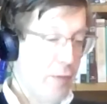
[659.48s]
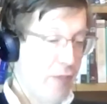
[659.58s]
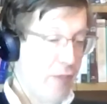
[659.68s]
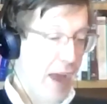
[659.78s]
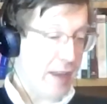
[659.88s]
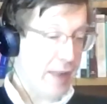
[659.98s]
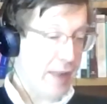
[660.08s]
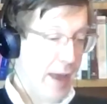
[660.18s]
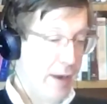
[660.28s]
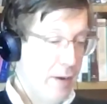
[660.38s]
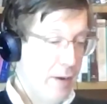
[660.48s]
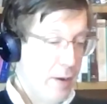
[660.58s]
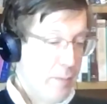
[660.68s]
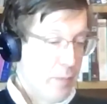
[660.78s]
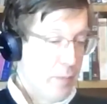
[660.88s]
the fact that
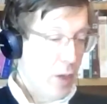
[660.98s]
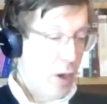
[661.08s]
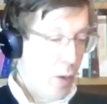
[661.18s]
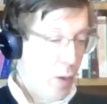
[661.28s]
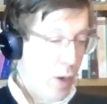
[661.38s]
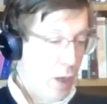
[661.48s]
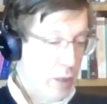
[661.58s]
you know a